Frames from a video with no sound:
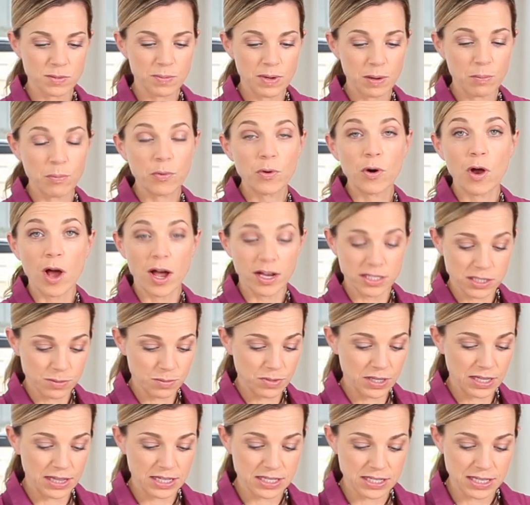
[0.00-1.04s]
be
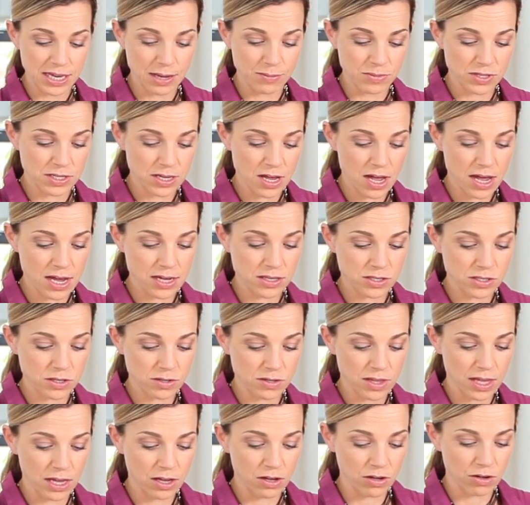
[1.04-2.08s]
approximately the same size so
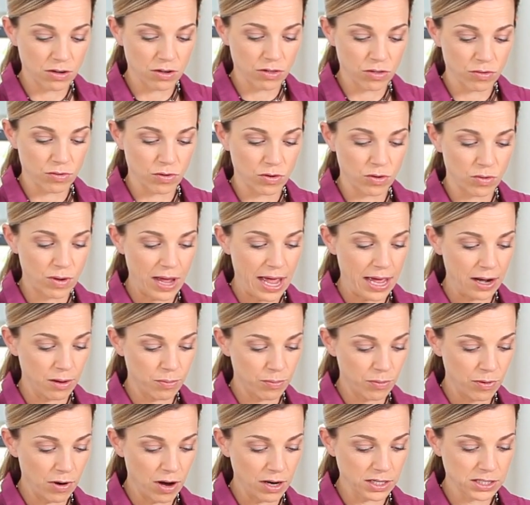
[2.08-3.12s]
they cook through at
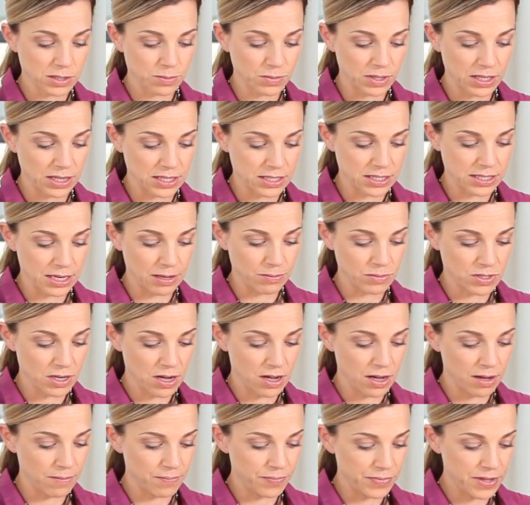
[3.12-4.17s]
approximately the same time.